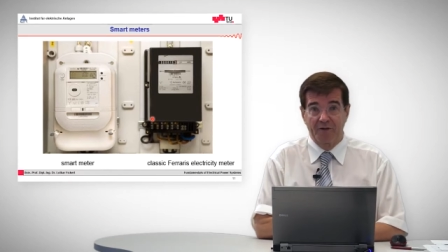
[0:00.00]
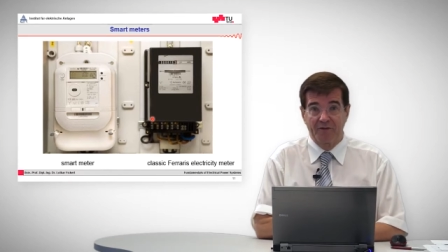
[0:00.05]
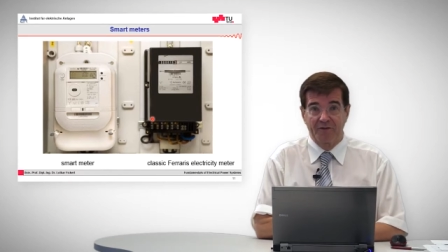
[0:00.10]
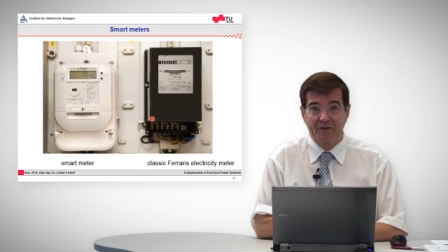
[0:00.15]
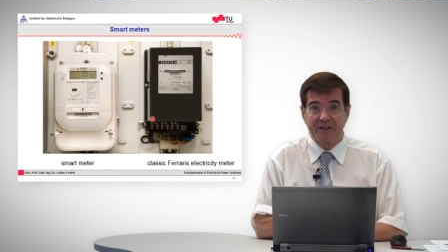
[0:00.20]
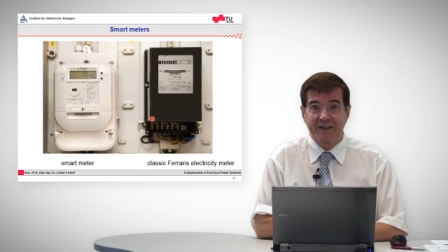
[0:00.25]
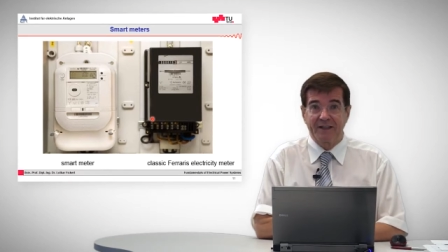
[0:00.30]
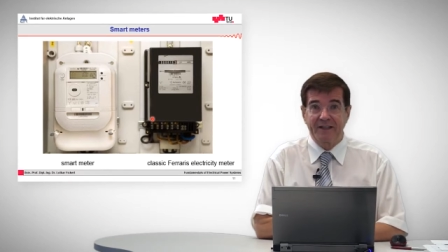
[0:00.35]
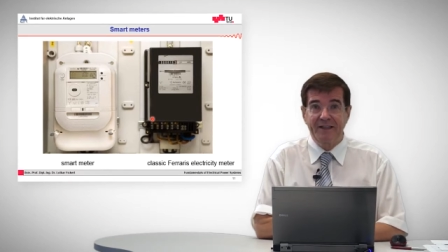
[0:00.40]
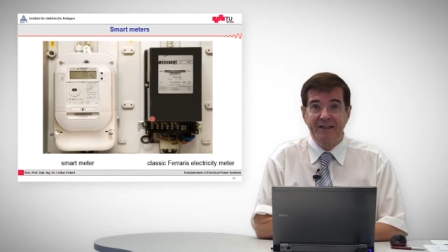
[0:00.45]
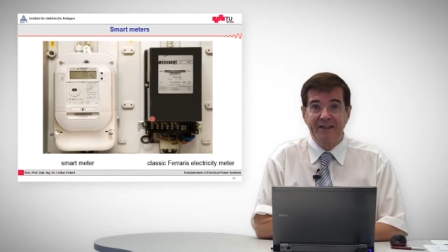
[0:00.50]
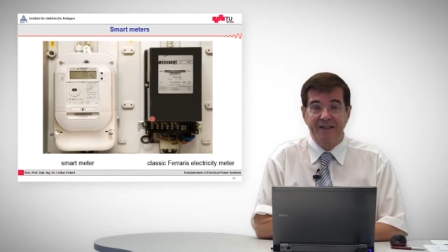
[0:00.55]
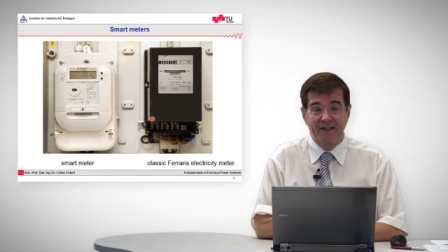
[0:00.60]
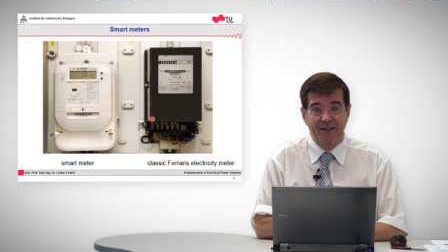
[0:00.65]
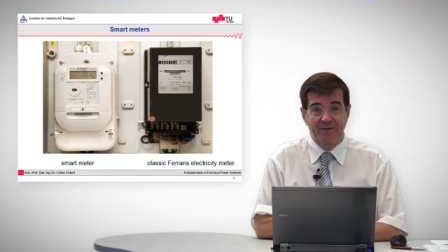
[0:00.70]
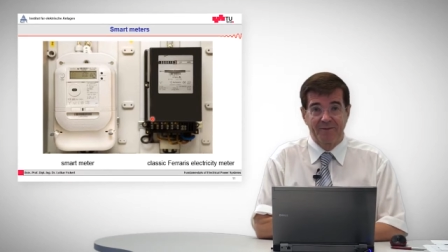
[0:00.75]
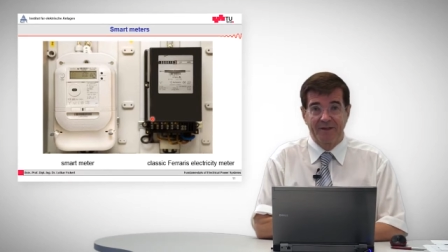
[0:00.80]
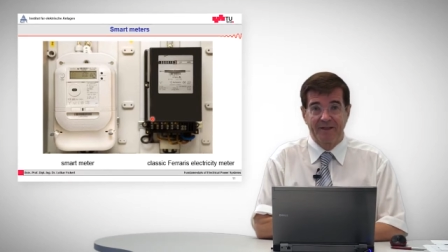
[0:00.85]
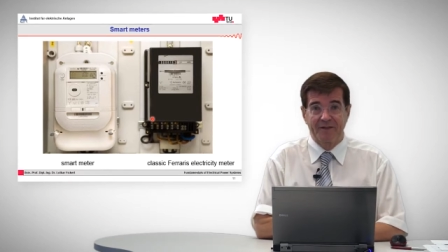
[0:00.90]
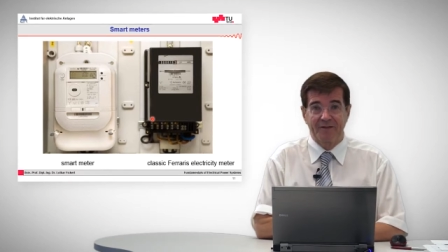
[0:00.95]
of the key
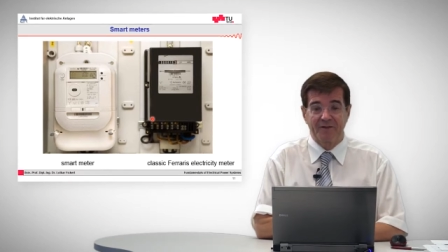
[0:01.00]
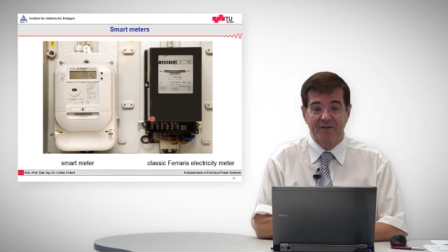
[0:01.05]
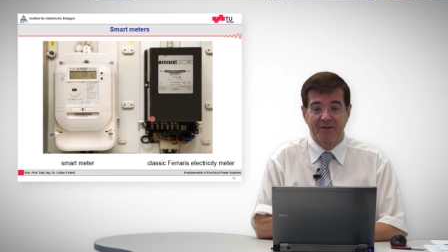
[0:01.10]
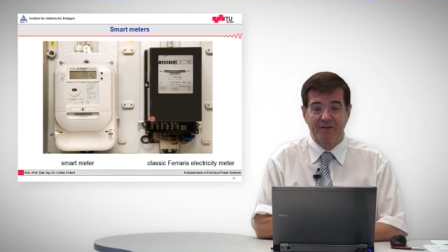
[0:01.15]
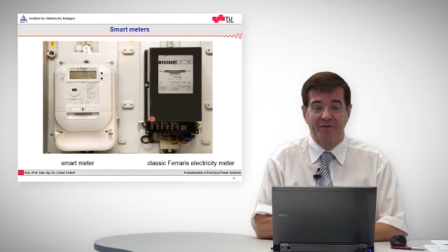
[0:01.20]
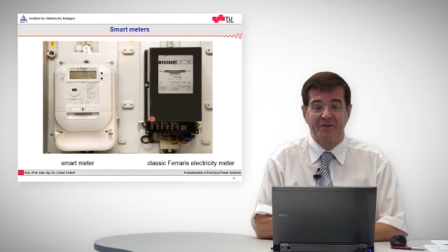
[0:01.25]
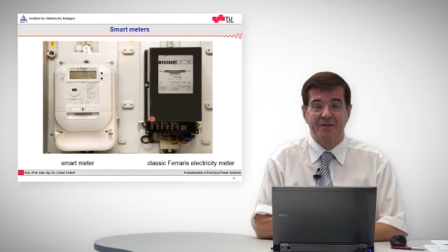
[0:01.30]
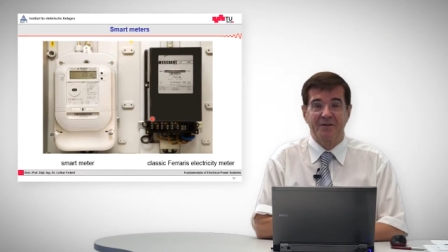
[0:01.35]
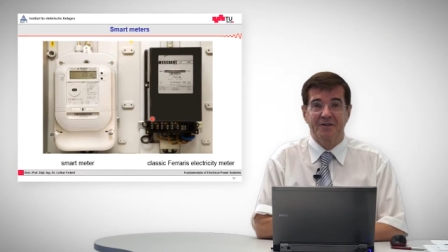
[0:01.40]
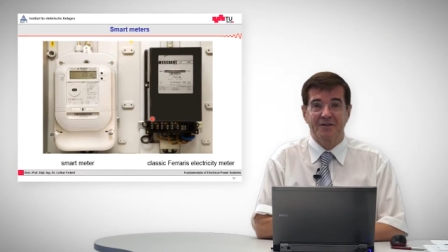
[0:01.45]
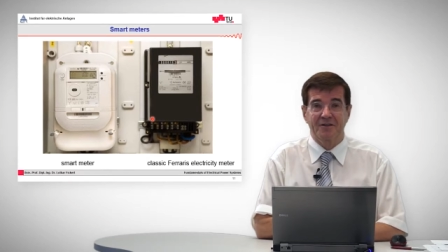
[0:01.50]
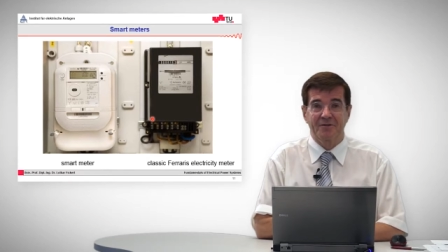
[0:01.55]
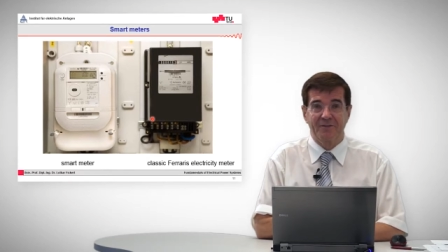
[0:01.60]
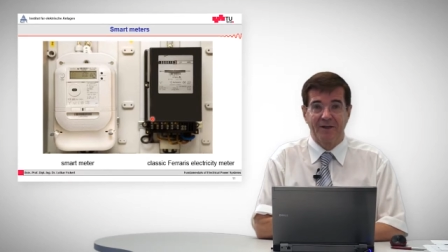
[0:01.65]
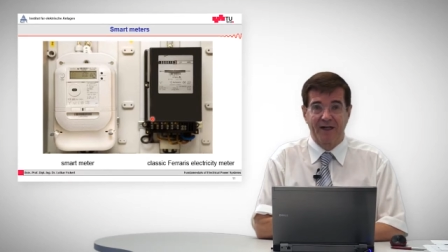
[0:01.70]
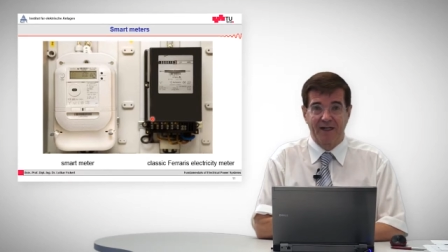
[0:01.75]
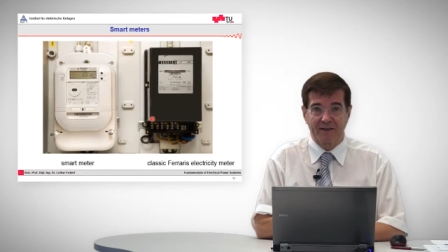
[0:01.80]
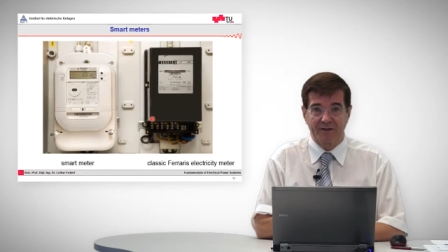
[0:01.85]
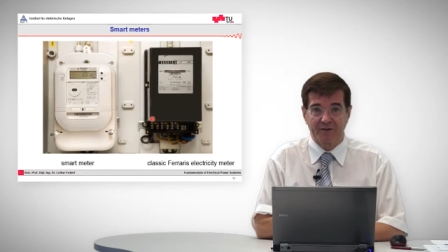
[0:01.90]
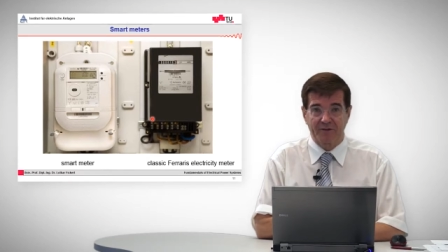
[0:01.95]
element of the
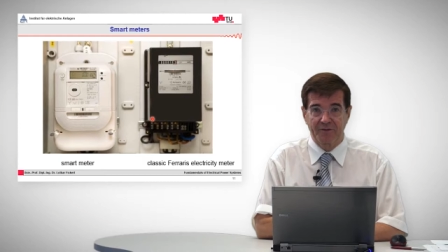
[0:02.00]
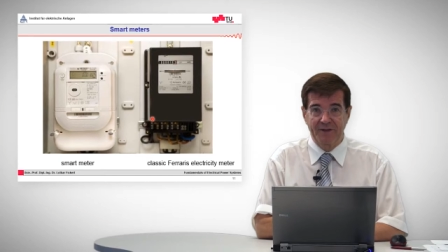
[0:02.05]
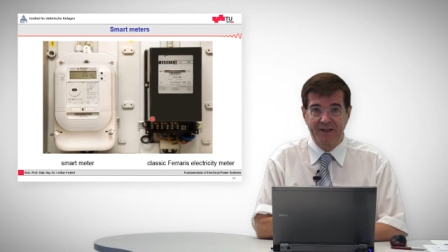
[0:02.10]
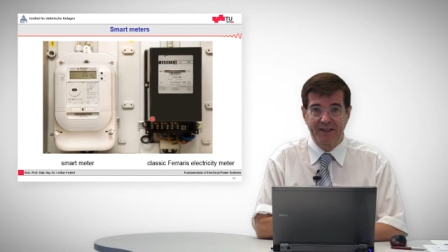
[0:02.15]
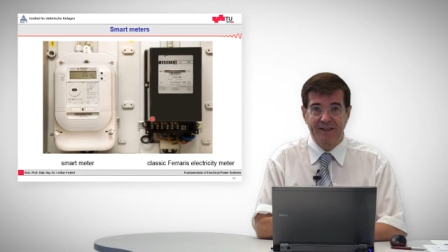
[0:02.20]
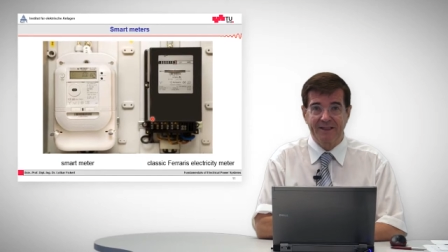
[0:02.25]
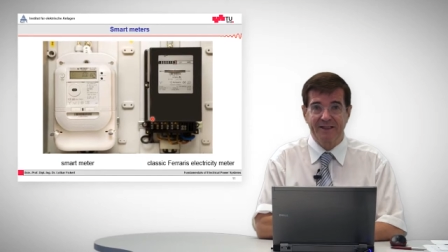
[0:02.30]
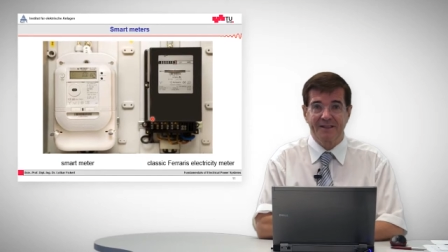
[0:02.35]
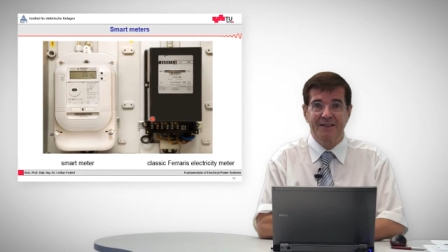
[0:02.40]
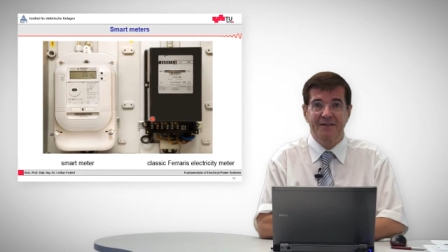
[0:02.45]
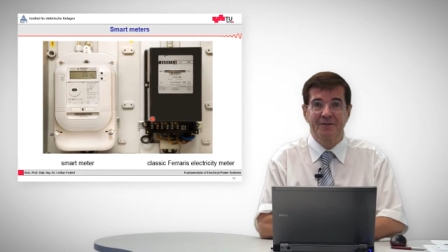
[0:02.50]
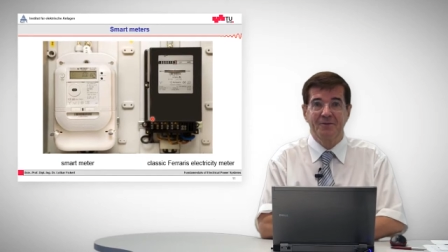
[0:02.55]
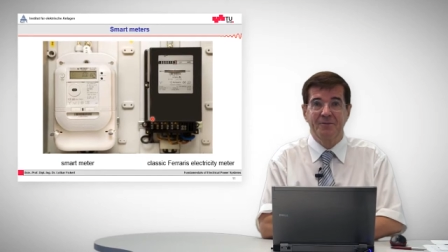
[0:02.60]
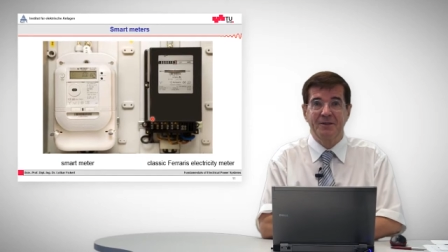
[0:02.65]
smart grids,